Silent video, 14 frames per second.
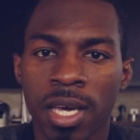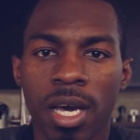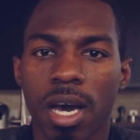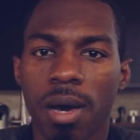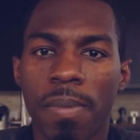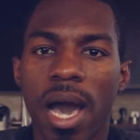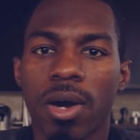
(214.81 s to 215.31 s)

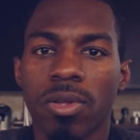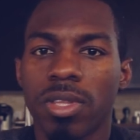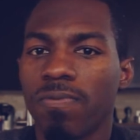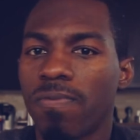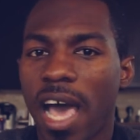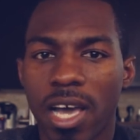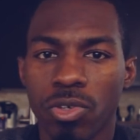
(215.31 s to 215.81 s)
about the
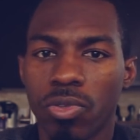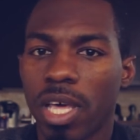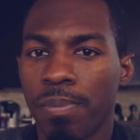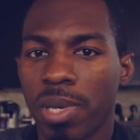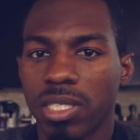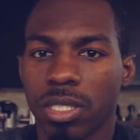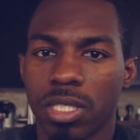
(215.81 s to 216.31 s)
value that
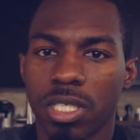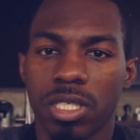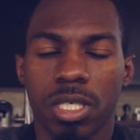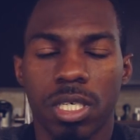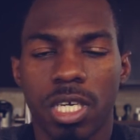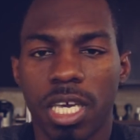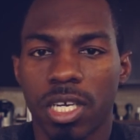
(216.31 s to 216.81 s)
businesses
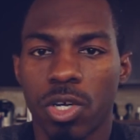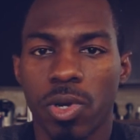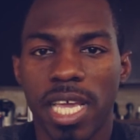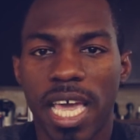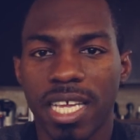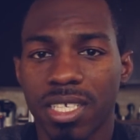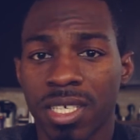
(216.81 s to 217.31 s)
can
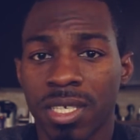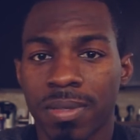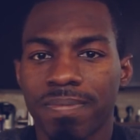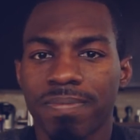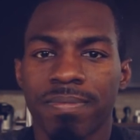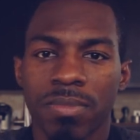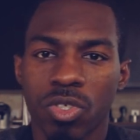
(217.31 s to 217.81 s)
create.
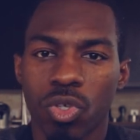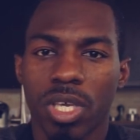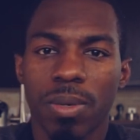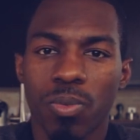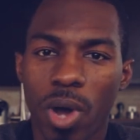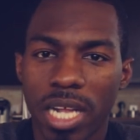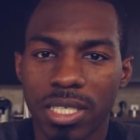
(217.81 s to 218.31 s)
So
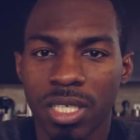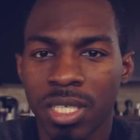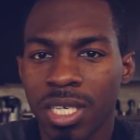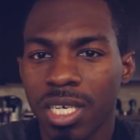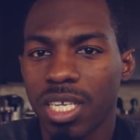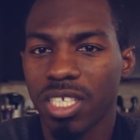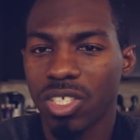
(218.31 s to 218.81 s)
keep watching and